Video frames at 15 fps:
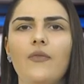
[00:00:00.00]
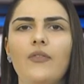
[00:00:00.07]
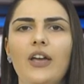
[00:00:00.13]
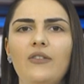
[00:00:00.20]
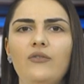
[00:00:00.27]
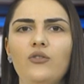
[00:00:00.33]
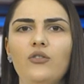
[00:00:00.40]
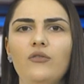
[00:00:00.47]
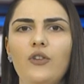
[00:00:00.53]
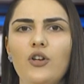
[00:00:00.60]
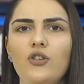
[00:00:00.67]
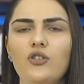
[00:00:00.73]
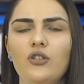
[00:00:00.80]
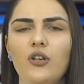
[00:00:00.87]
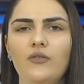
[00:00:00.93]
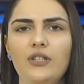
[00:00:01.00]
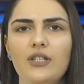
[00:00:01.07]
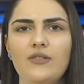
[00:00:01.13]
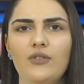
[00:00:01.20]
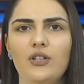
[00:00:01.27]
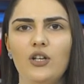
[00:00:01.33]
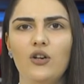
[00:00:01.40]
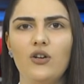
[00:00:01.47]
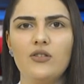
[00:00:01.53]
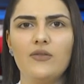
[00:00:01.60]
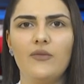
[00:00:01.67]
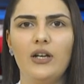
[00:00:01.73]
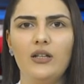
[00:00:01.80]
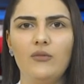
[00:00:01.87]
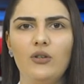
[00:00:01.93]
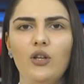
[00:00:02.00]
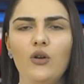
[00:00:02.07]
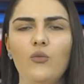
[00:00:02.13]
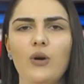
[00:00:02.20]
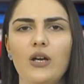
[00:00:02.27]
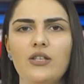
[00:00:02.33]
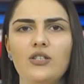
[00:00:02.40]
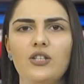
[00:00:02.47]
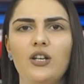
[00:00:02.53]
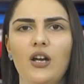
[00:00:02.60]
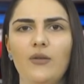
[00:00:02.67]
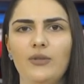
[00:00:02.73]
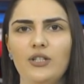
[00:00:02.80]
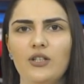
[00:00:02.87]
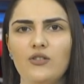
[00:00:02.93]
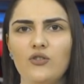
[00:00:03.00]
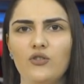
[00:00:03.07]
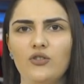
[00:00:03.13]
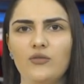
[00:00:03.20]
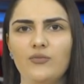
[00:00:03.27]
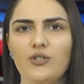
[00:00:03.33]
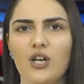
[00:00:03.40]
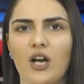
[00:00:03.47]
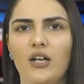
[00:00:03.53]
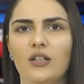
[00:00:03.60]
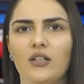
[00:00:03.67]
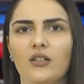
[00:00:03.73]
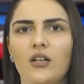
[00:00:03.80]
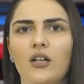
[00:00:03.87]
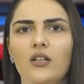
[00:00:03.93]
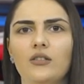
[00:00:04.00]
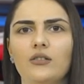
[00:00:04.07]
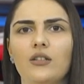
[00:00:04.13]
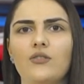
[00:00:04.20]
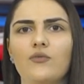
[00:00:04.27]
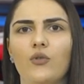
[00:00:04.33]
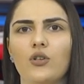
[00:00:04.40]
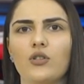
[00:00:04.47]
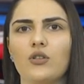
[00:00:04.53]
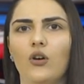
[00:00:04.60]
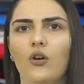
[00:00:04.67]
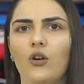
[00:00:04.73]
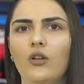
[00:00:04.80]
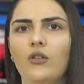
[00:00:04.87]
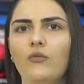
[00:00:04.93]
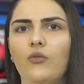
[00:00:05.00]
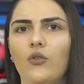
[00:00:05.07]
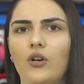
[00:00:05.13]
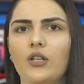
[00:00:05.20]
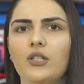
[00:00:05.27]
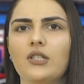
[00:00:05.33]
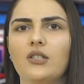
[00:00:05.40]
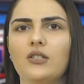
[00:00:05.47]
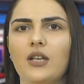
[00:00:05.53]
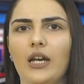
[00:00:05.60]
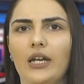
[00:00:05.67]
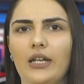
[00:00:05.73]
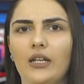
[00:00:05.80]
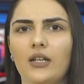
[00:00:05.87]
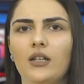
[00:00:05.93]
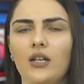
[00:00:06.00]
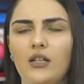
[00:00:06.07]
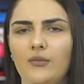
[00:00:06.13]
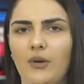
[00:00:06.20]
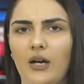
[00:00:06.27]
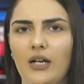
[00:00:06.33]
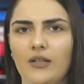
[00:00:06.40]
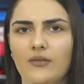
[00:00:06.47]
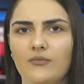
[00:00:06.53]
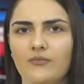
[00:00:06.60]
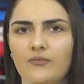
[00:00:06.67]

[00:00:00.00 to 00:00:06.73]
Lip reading: The full version of this video is available on Western Armenia's YouTube channel. This was all for today. Goodbye.